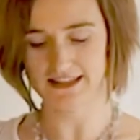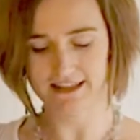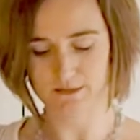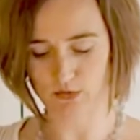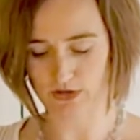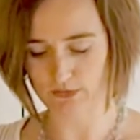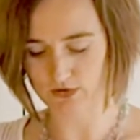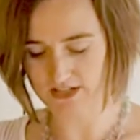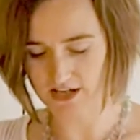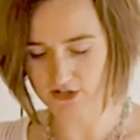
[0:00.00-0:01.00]
the boiling
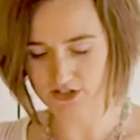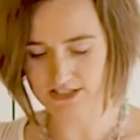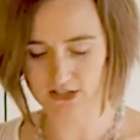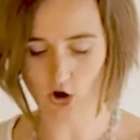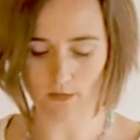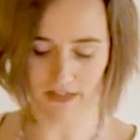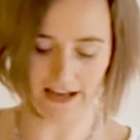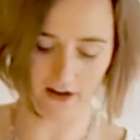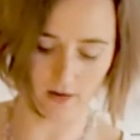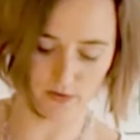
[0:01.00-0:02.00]
water. You just top that
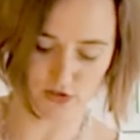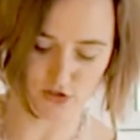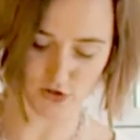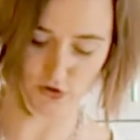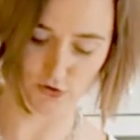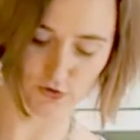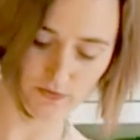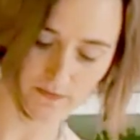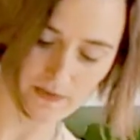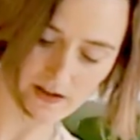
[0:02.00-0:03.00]
up
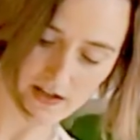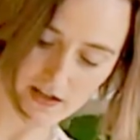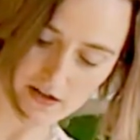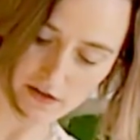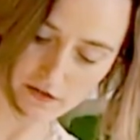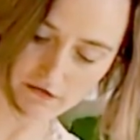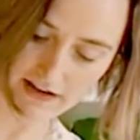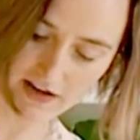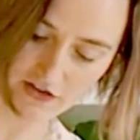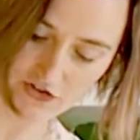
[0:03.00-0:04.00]
to
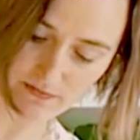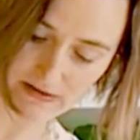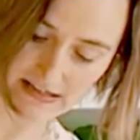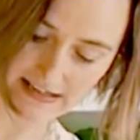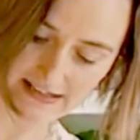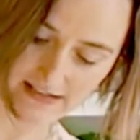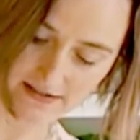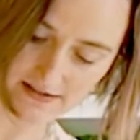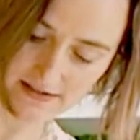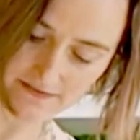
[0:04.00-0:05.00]
300
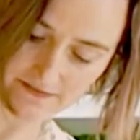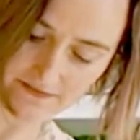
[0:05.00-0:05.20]
millilitres.